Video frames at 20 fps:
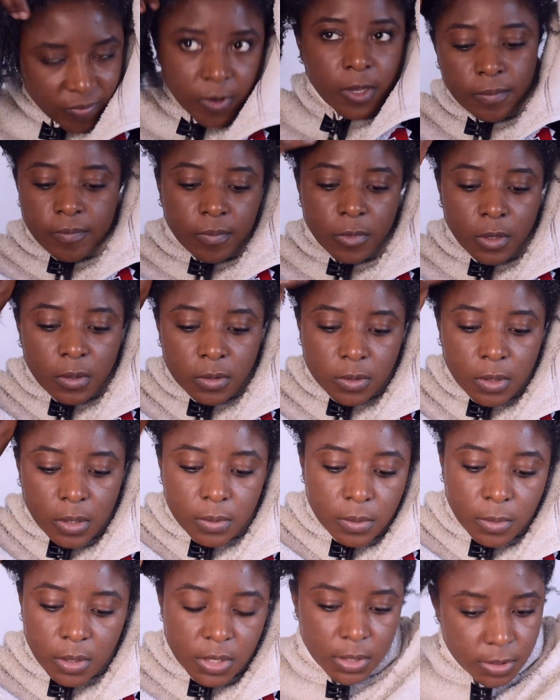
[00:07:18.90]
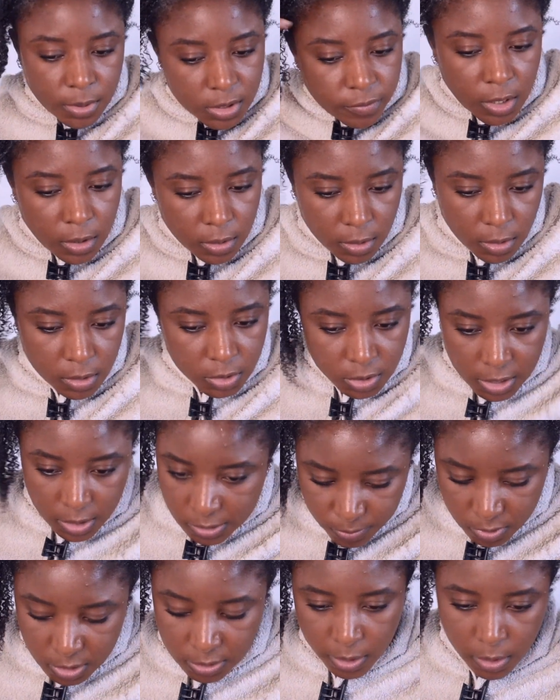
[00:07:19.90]
causes your hair to
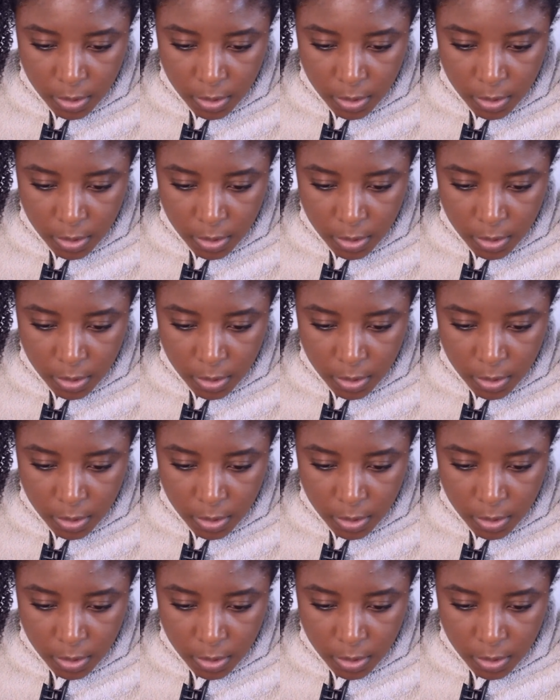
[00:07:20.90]
break.